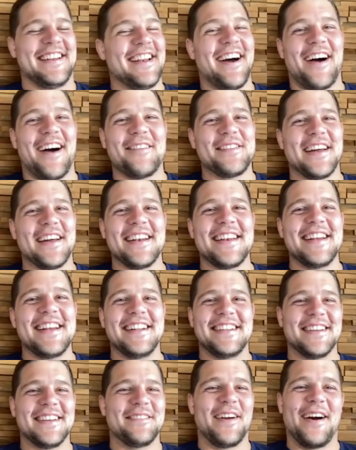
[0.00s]
no, I'm not
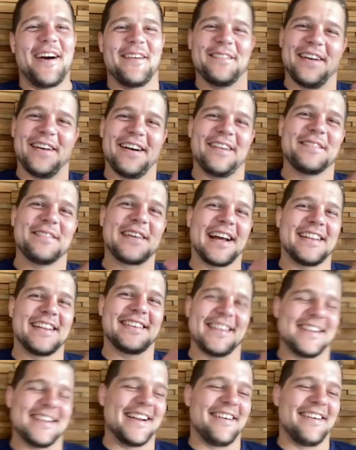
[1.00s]
eating, bro. I'm, not, I'm
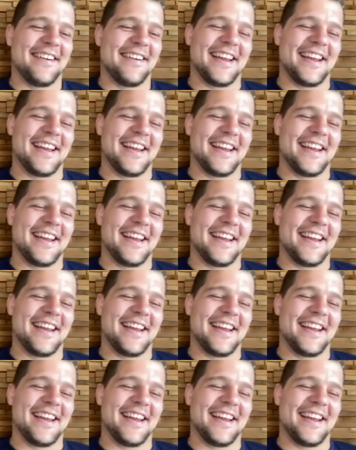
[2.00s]
cutting now